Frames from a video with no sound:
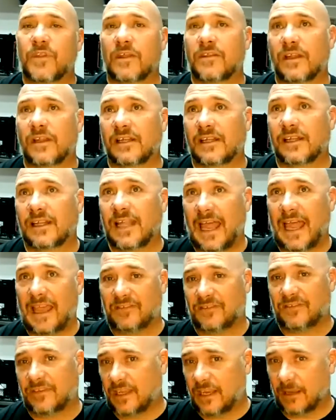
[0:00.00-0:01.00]
The
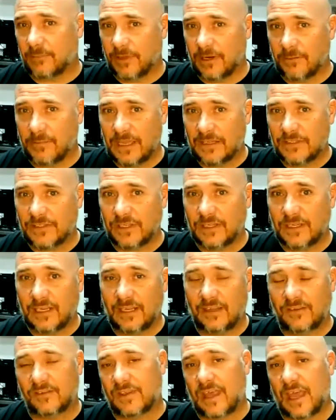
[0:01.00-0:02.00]
last thing I'm going to mention
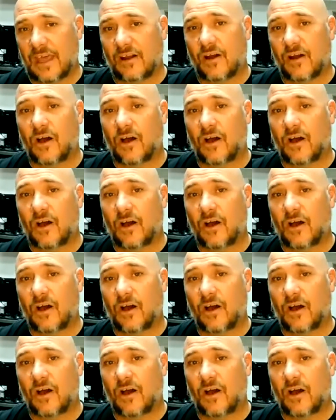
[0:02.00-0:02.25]
is that